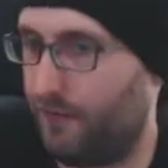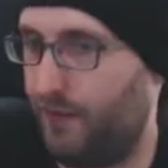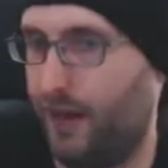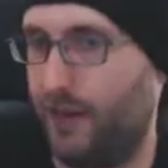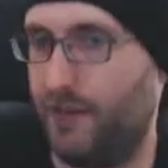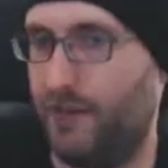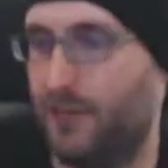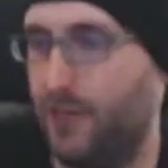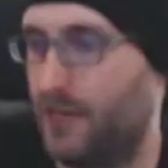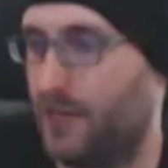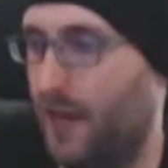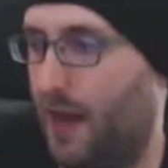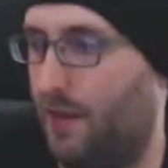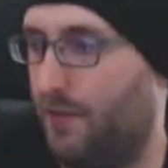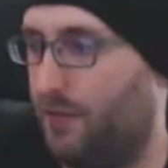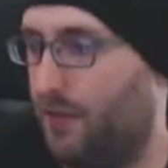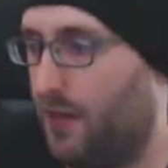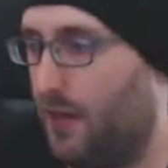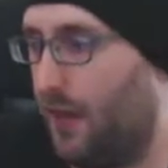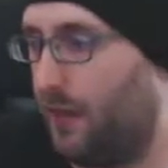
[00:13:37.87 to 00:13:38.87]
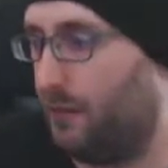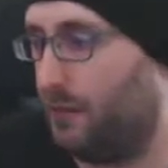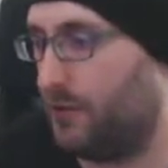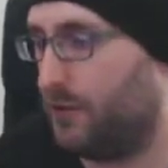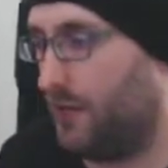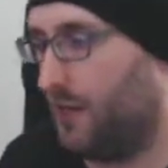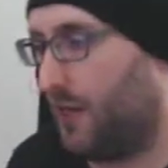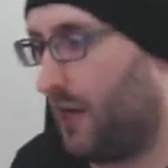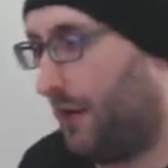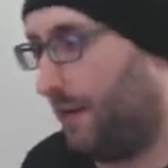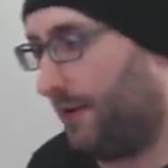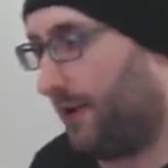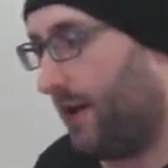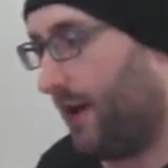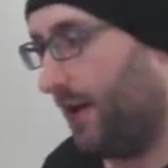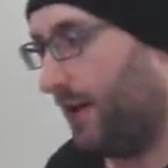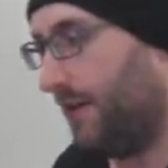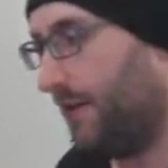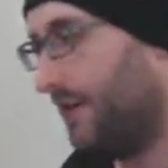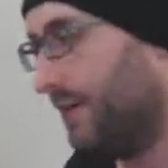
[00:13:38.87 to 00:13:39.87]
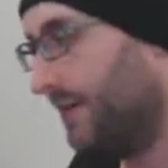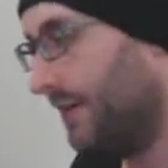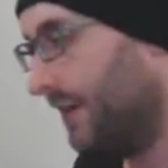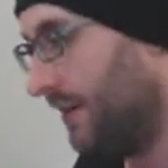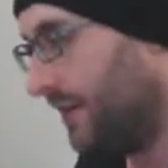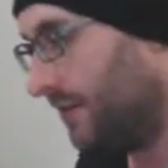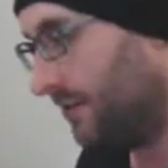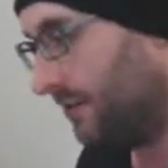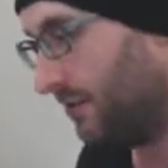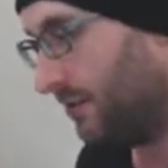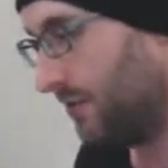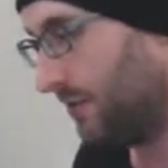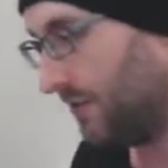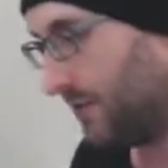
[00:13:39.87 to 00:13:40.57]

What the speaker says: value does have the Emerald City Comic Con exclusive